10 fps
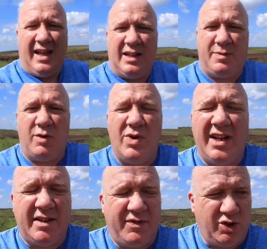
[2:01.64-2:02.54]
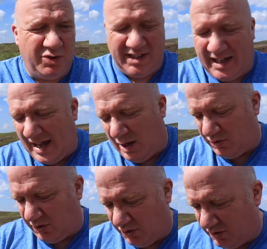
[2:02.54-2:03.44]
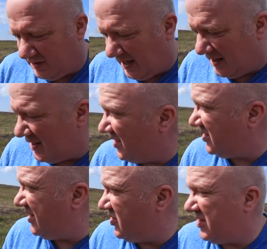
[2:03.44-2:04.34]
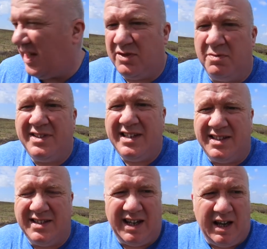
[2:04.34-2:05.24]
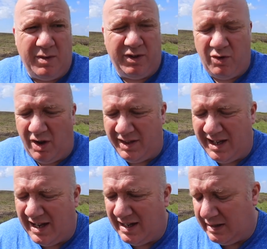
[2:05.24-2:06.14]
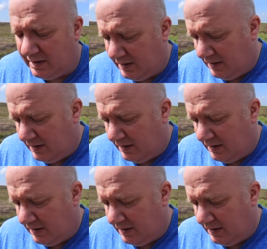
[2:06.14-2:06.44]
It's been really difficult to get outdoors and actually just have some decent time on the air.